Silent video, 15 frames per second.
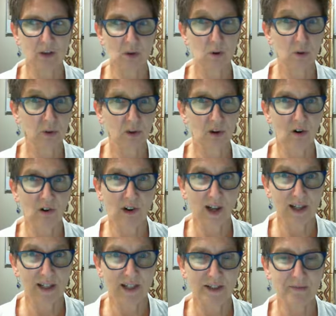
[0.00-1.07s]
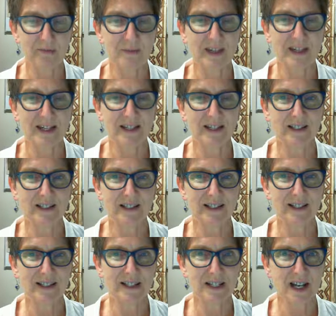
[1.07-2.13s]
called Long Gully
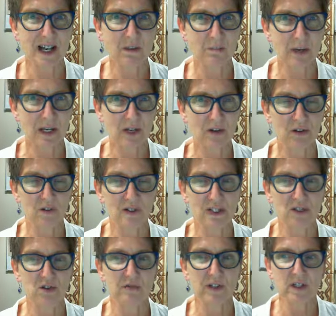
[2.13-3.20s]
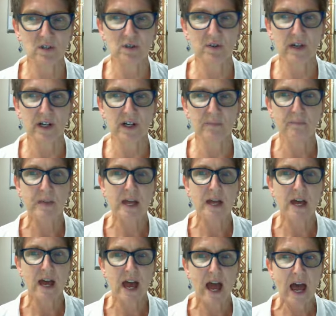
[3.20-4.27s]
in a town, Bendigo, Central Victoria.
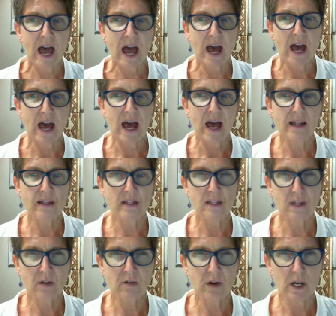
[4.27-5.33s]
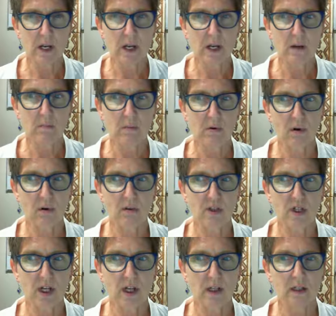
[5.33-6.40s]
And this 3-year
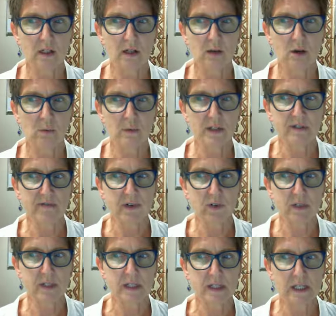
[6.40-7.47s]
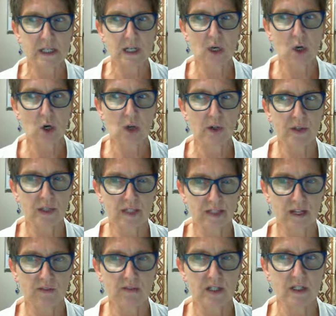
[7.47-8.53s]
project was focusing on the
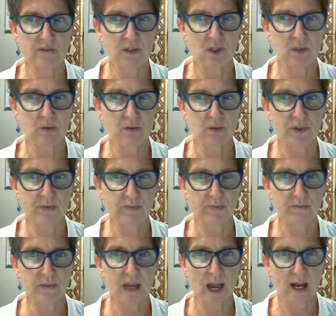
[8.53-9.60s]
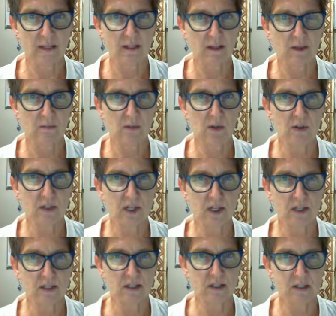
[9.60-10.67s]
safety of children as a community
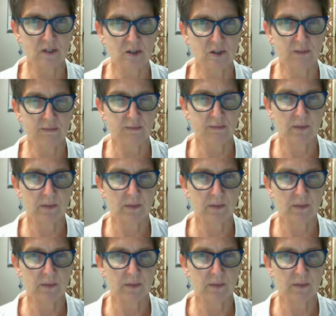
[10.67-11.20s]
concern.